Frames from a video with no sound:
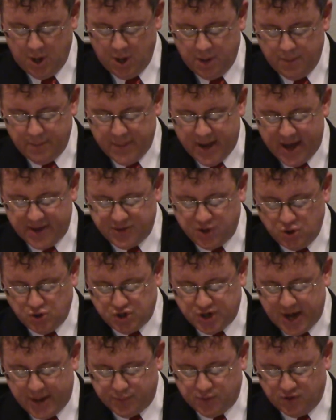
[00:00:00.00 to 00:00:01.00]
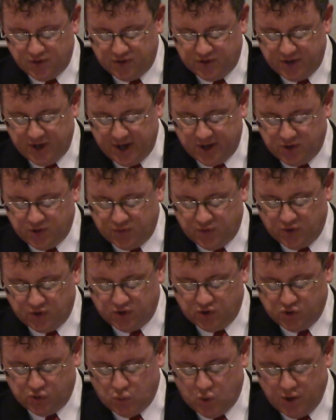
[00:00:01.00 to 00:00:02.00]
Matthew chapter 6,
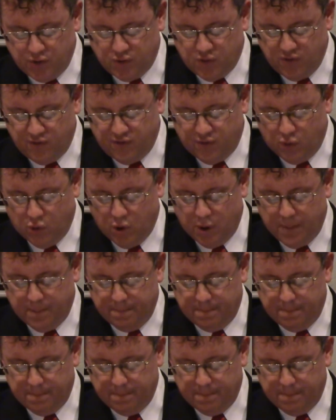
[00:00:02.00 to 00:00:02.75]
verses 1 through 4.